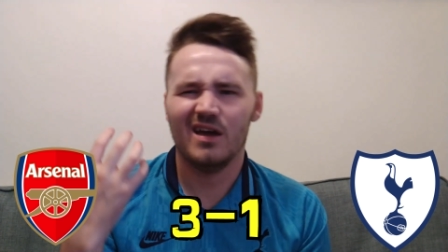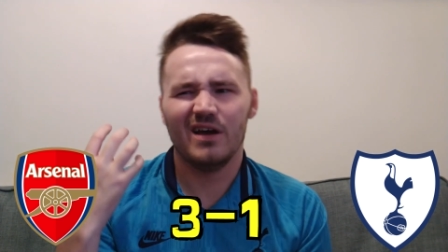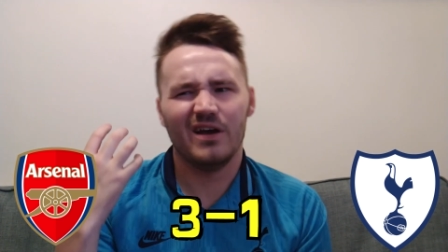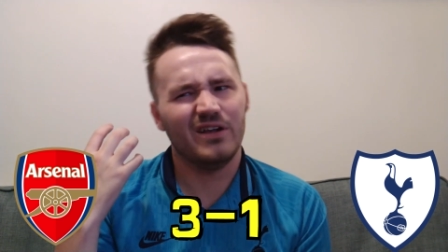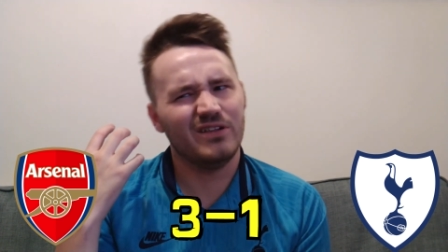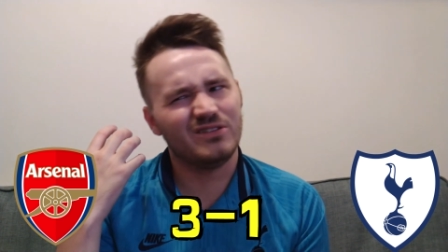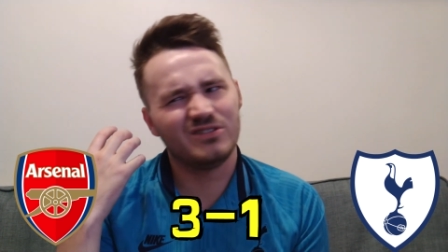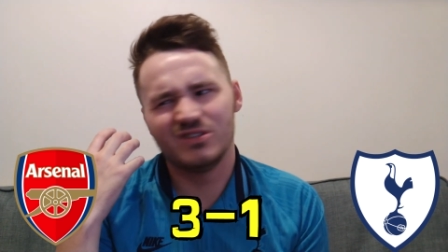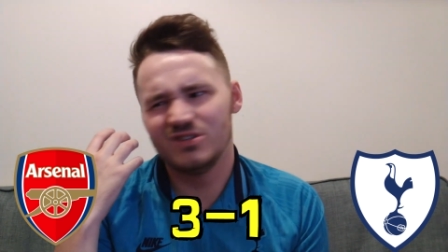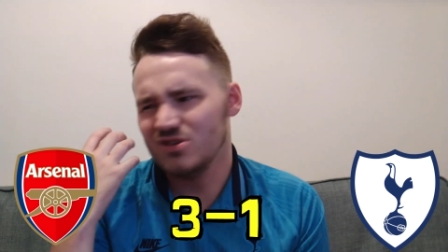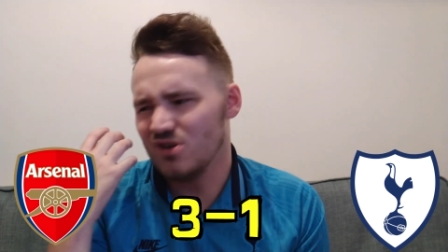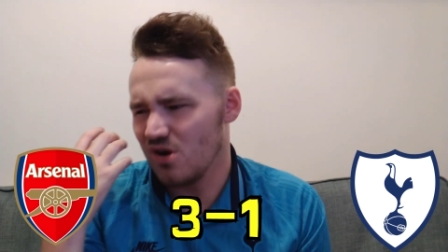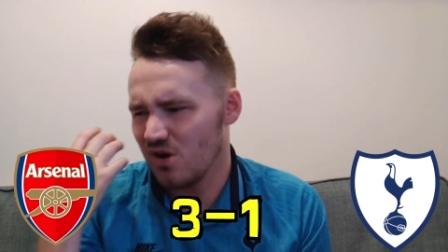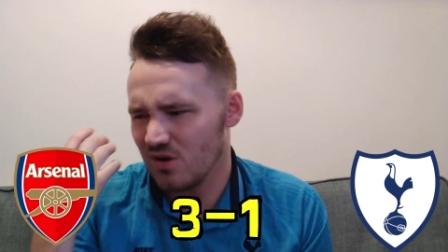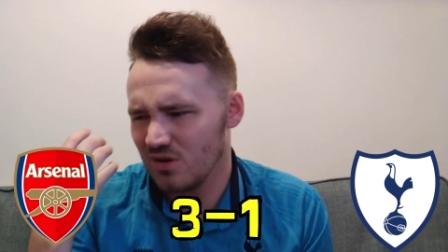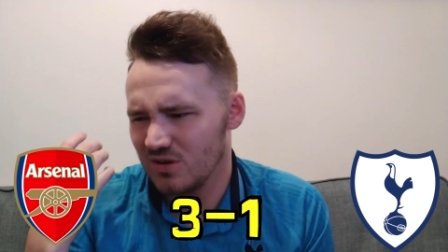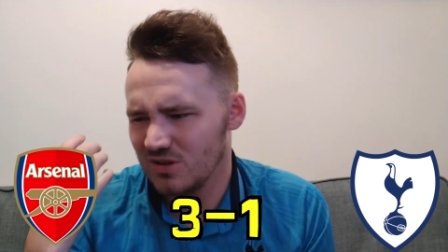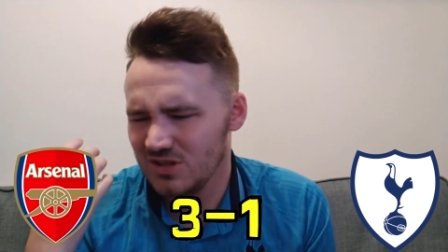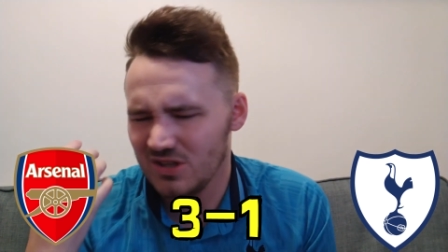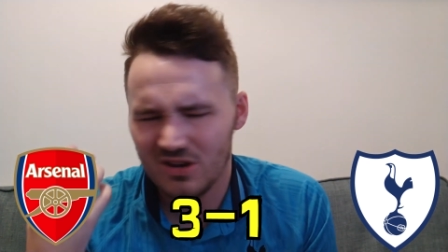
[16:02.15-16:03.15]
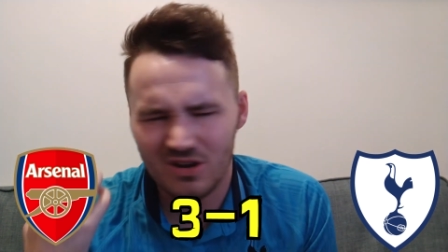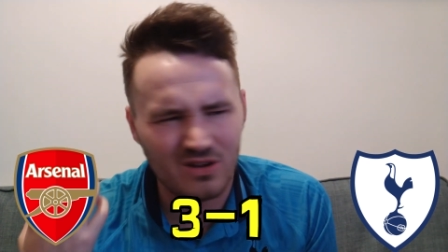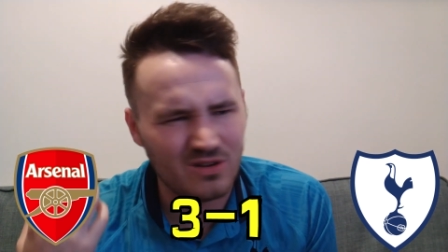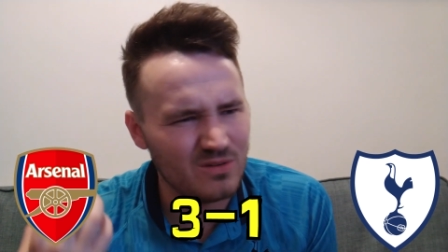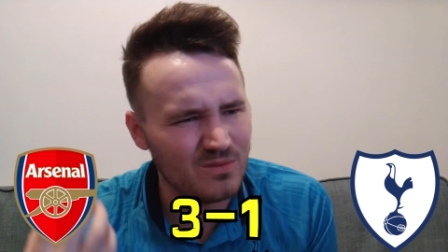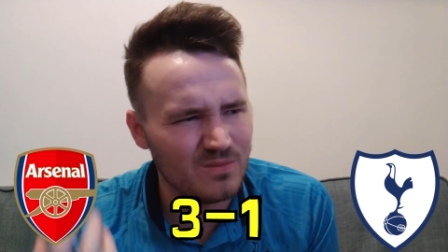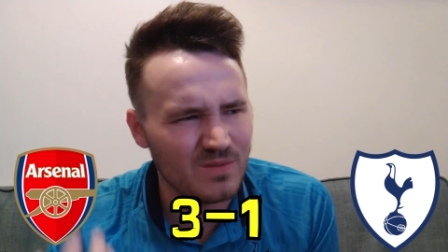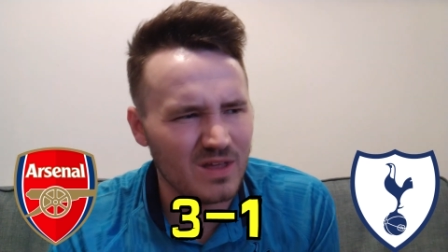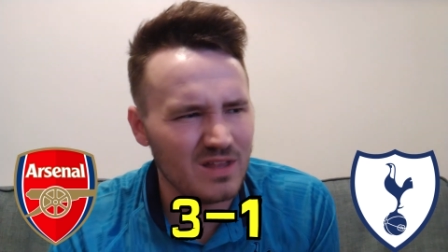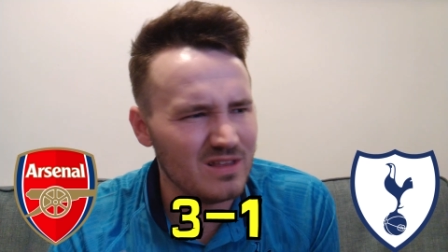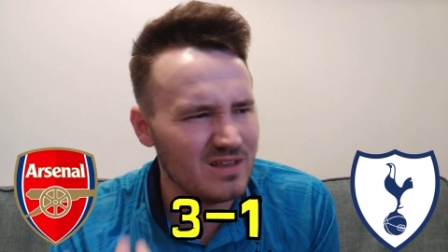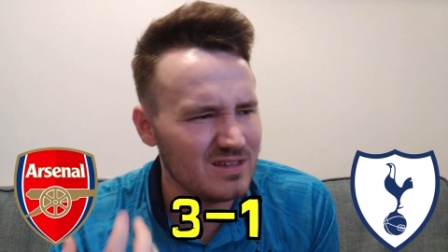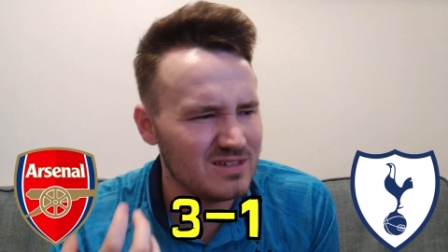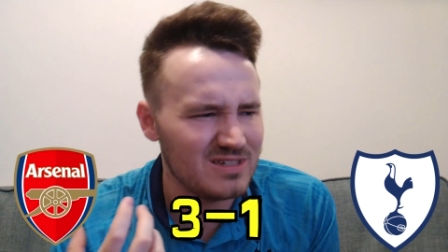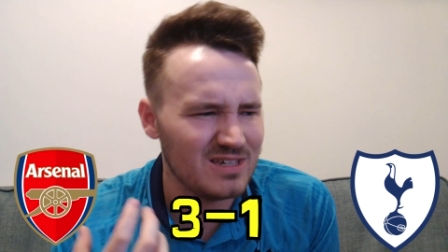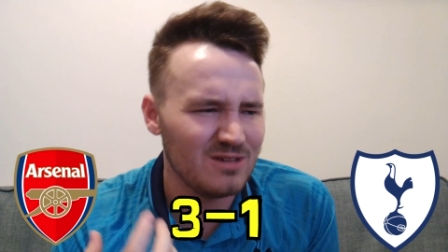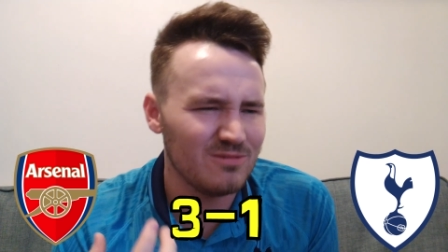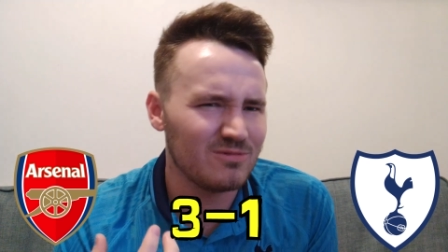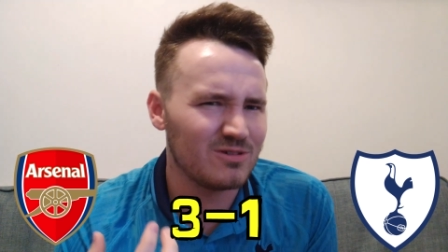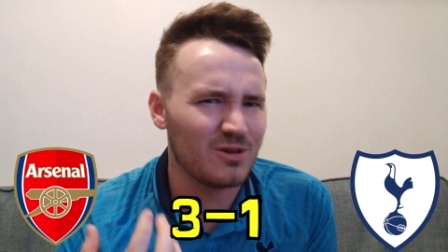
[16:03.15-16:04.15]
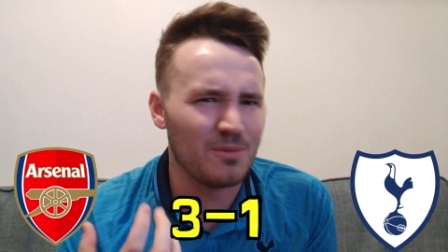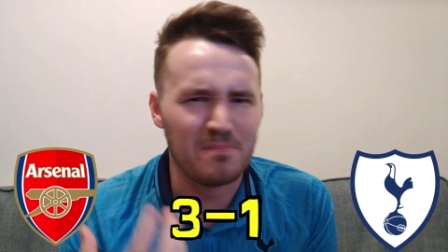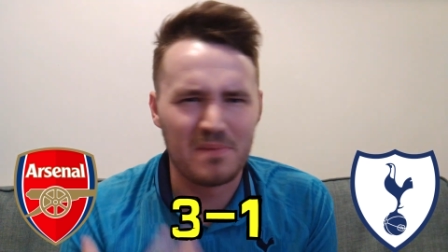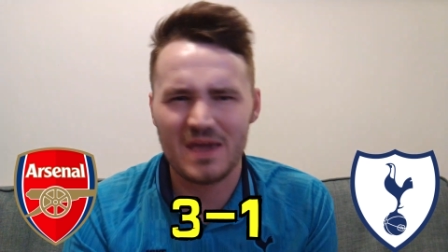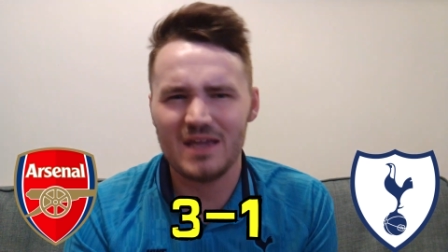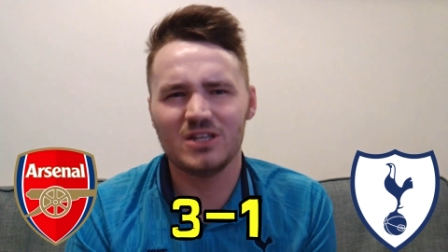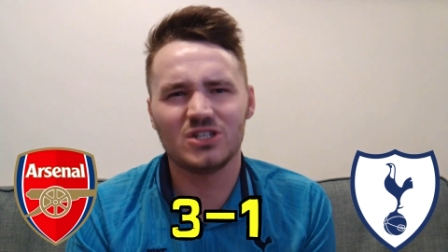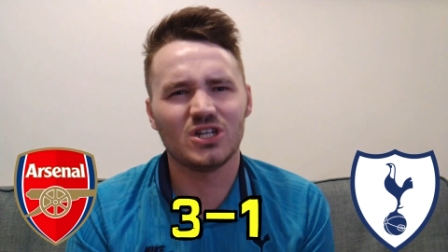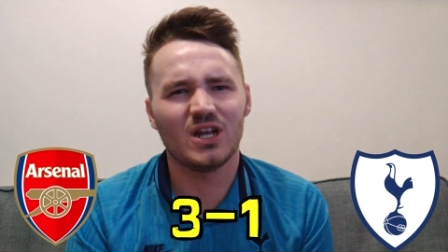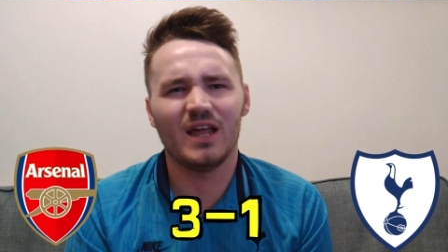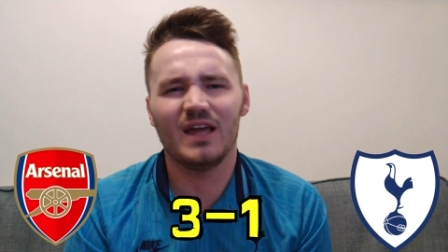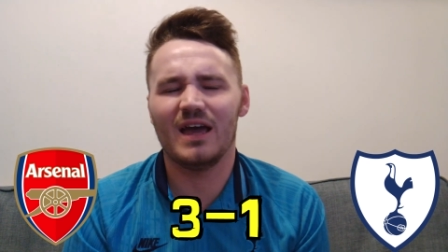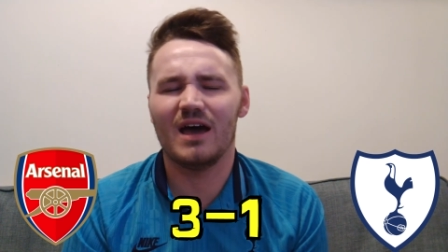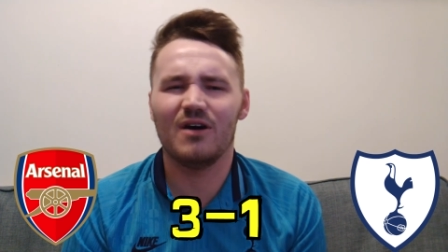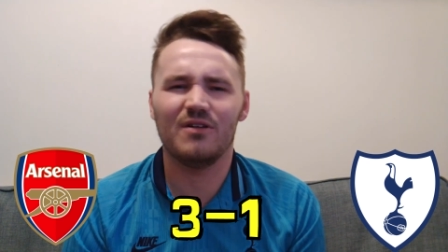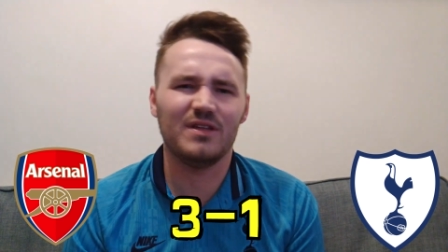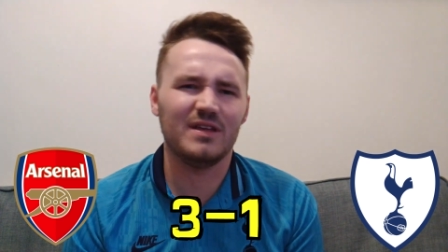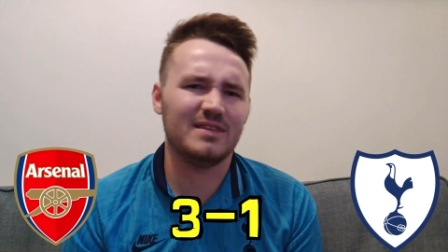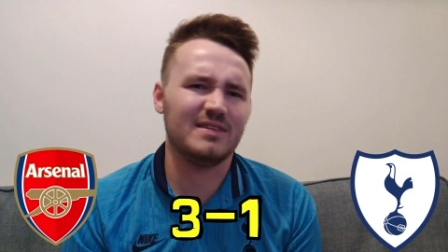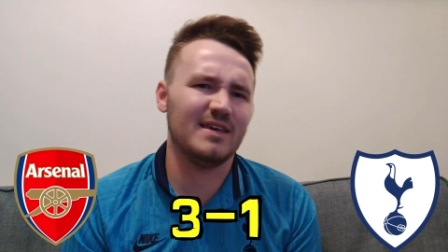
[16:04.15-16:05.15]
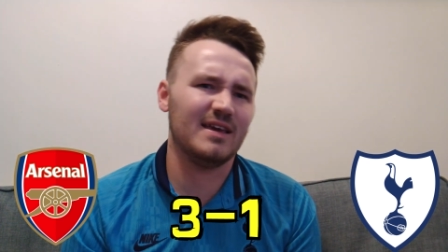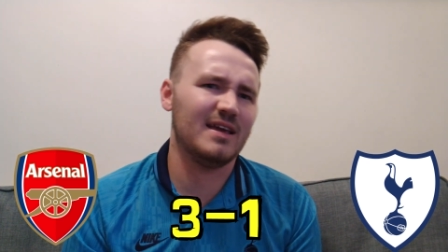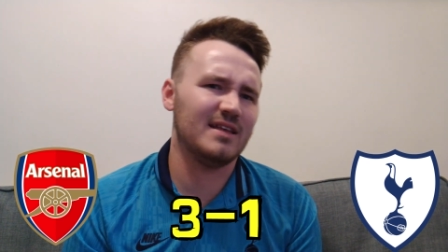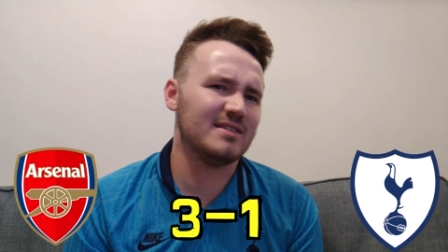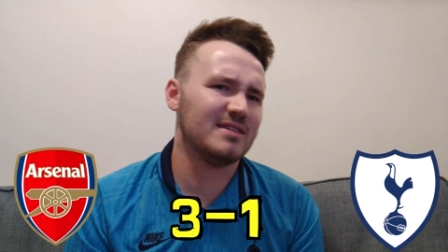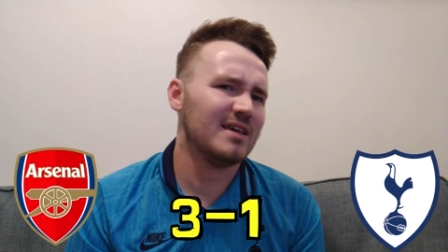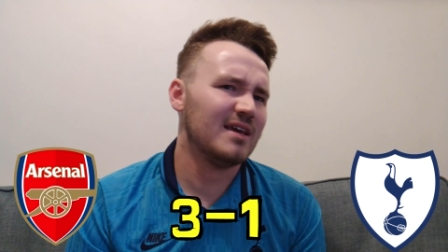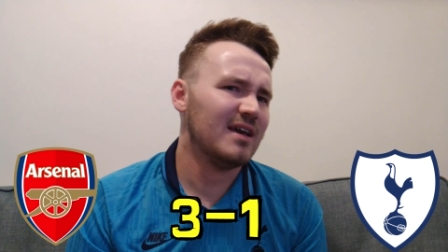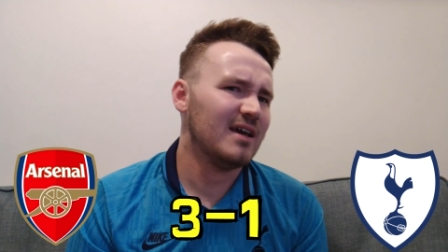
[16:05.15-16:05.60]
and to not, you know, and, and see them capitulate how they did.